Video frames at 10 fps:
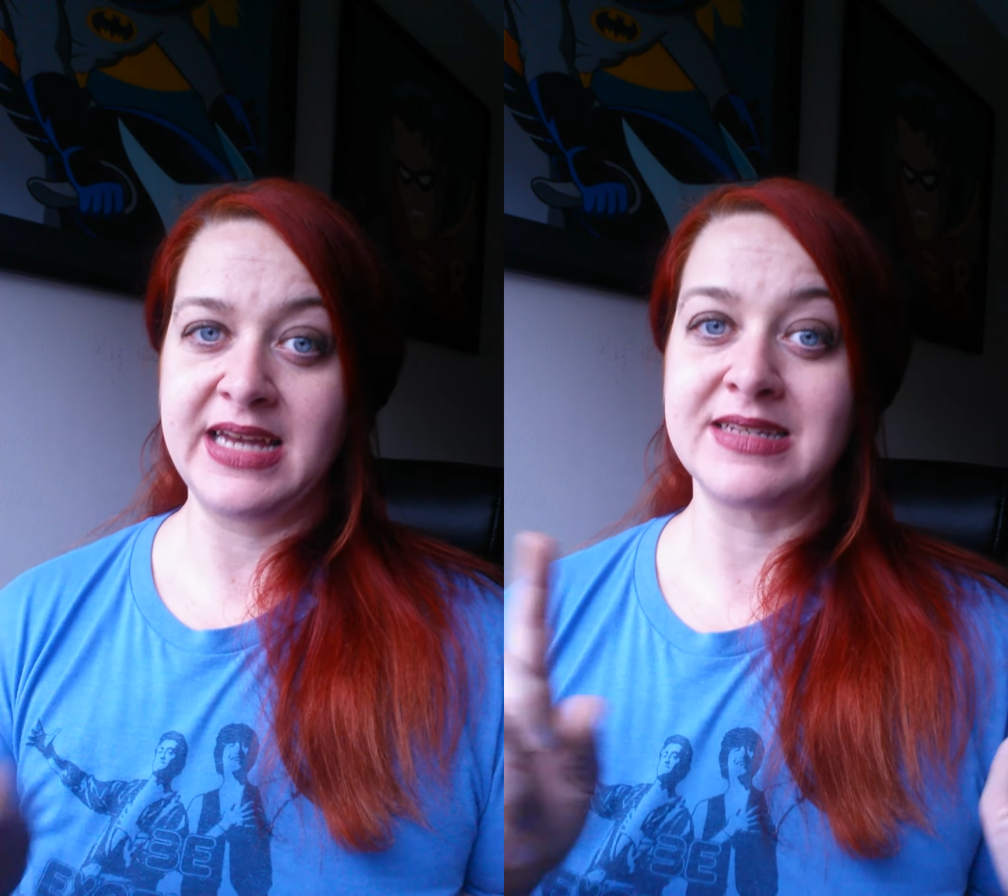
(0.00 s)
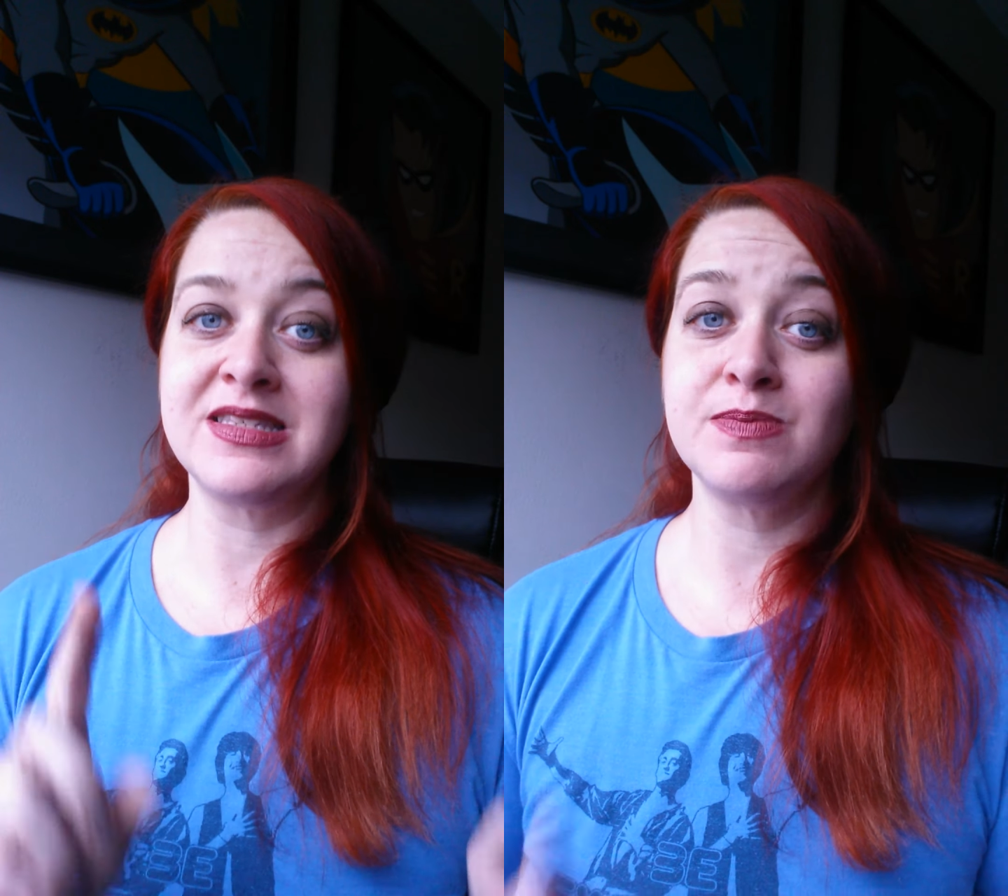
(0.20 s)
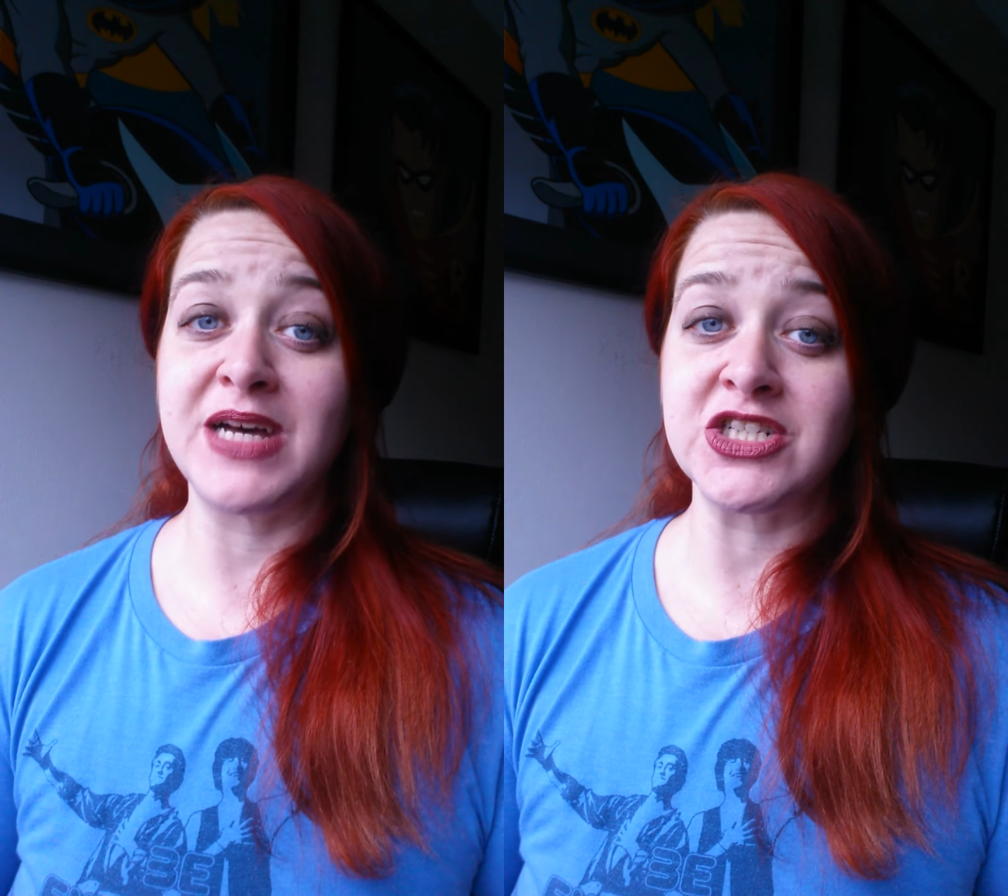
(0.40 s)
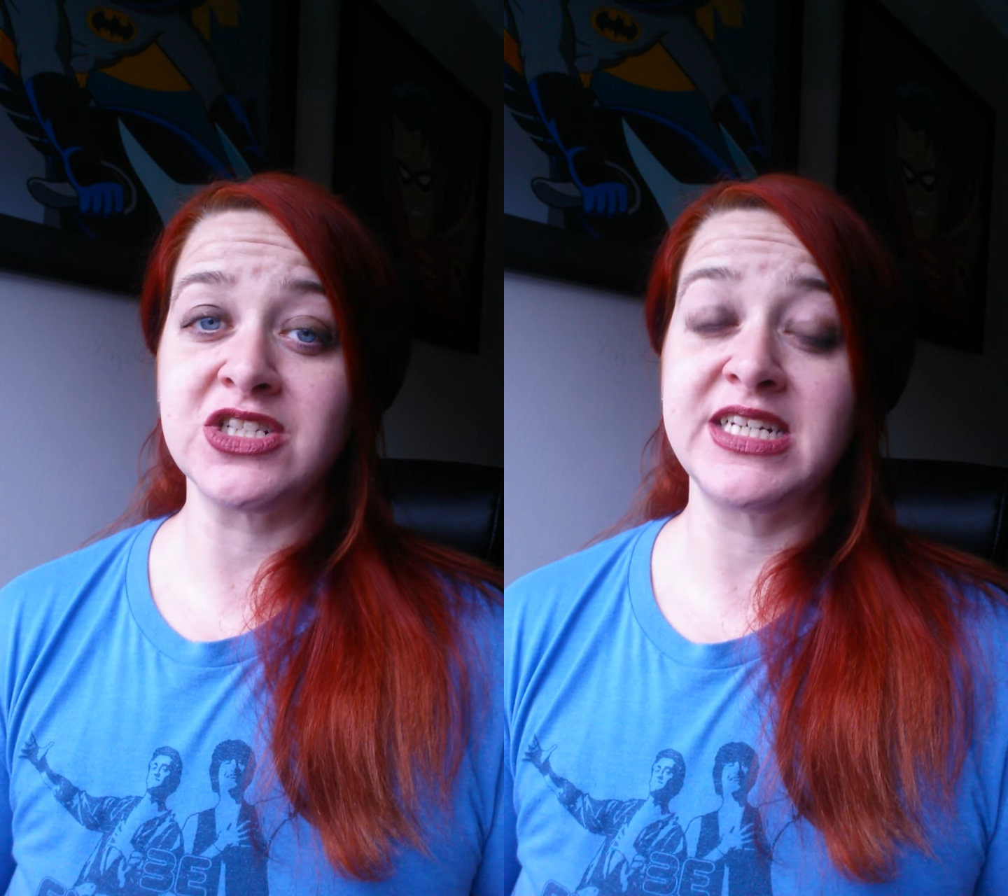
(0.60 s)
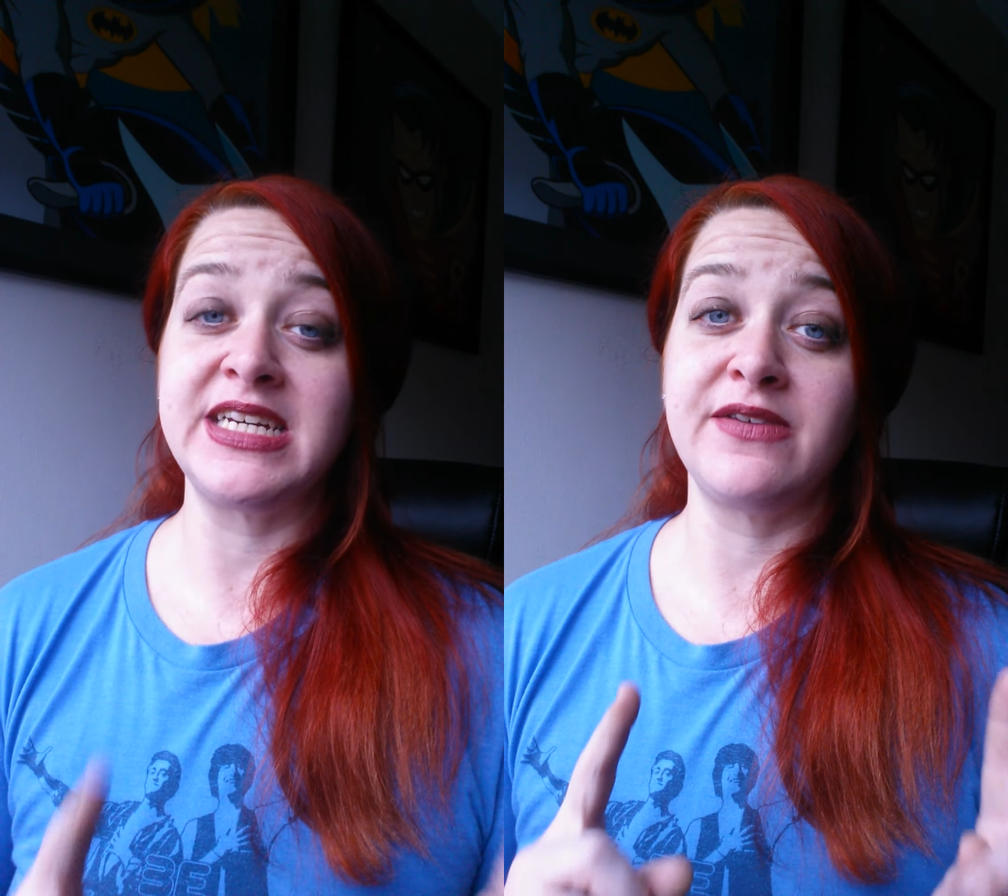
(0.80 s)
And
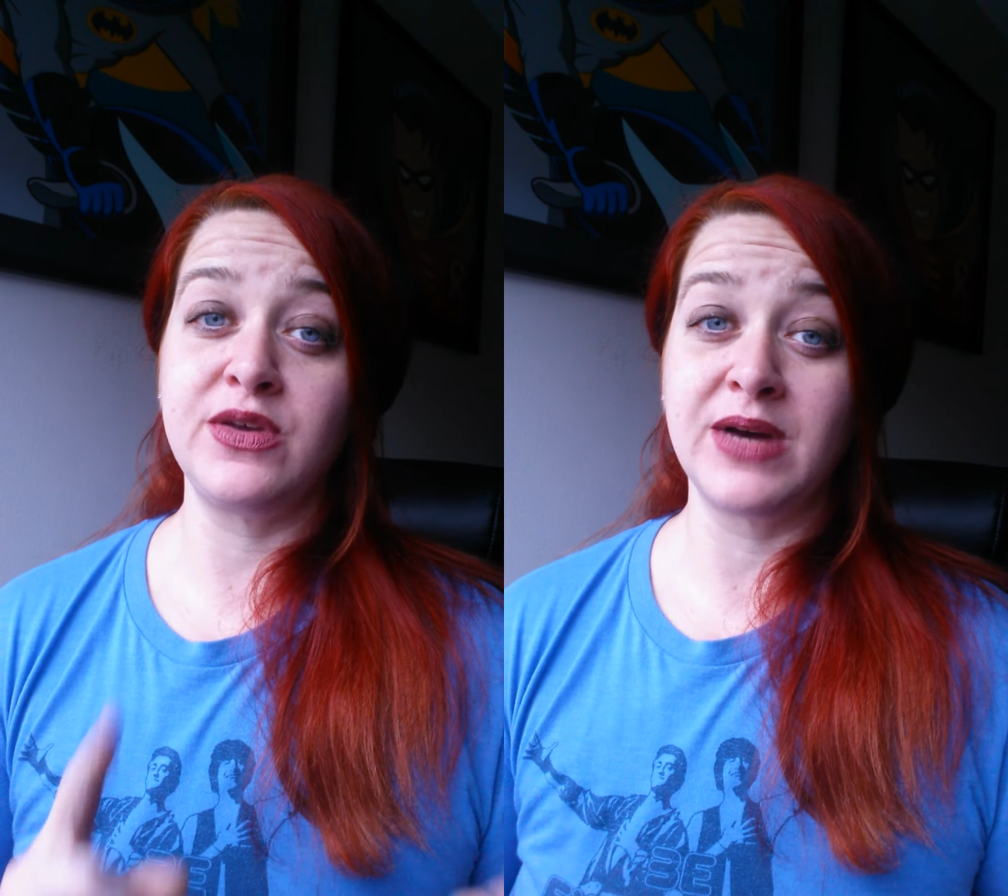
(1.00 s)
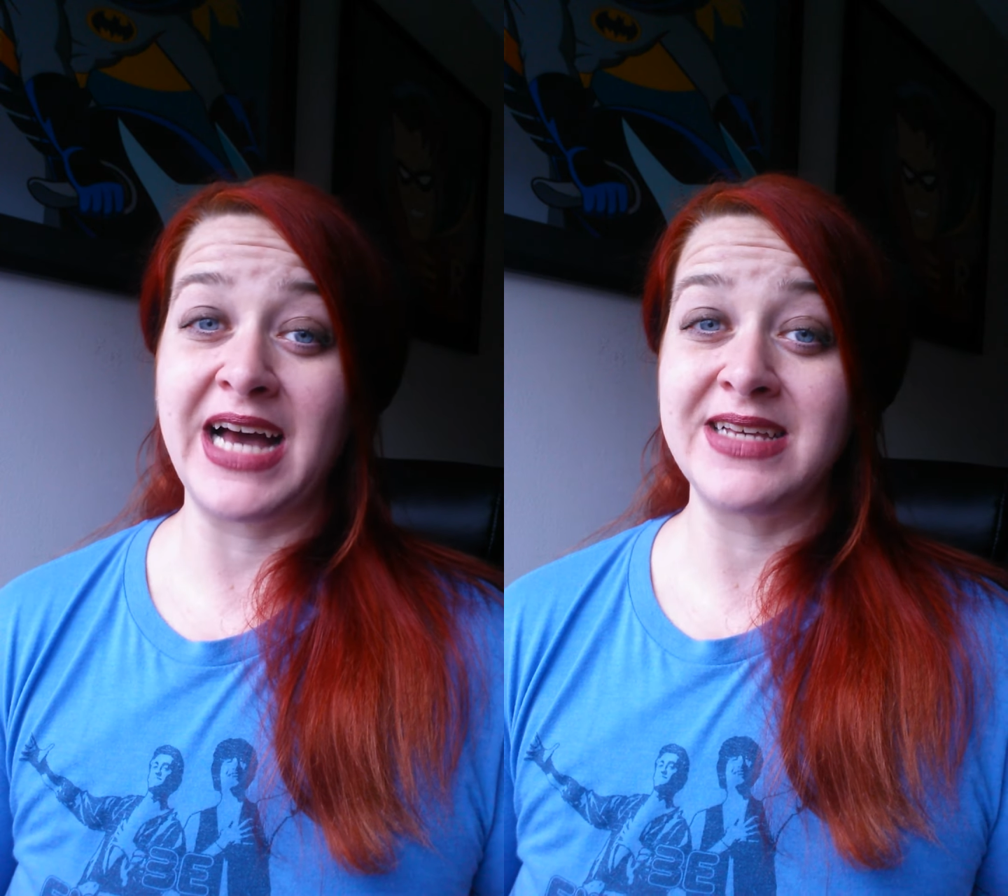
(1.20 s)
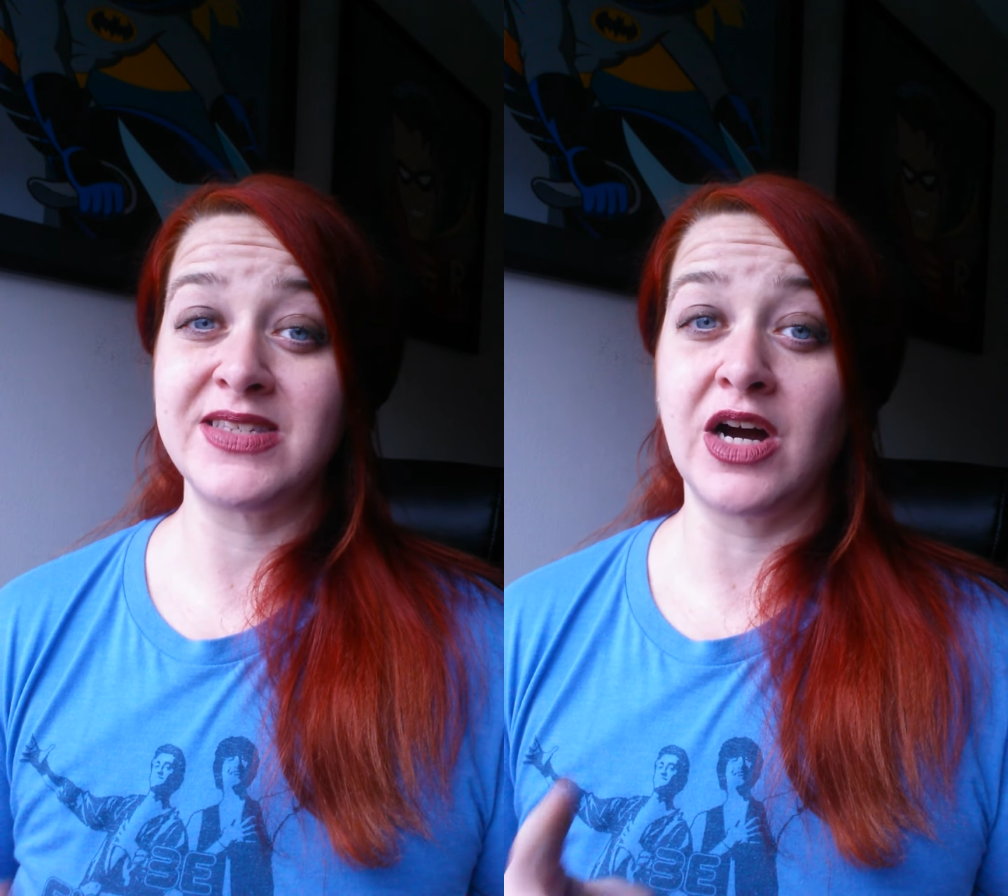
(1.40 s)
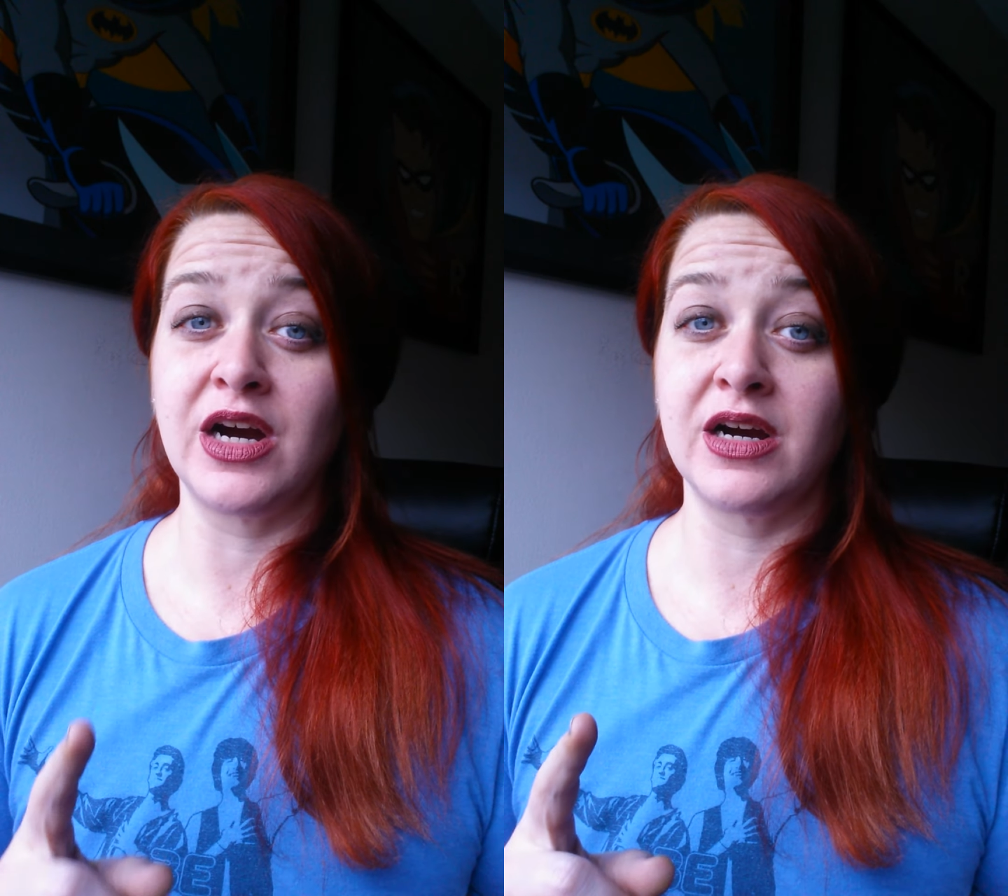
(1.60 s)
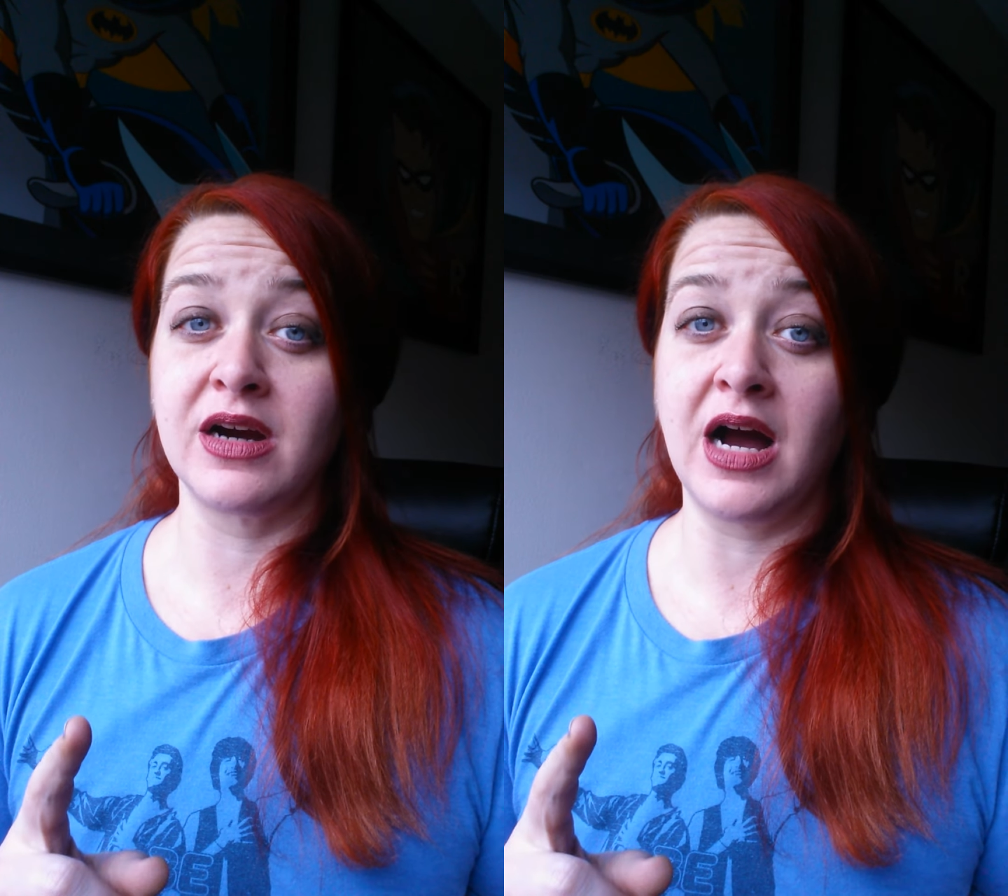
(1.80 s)
especially if you guys
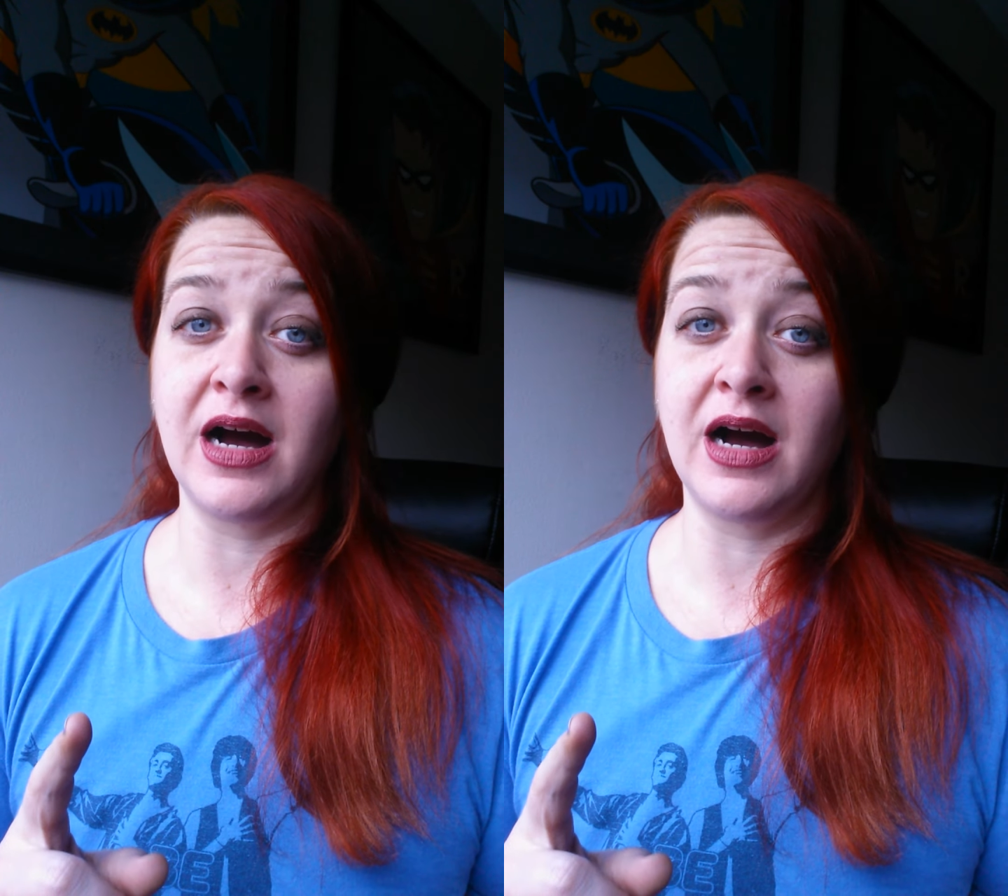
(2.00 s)
are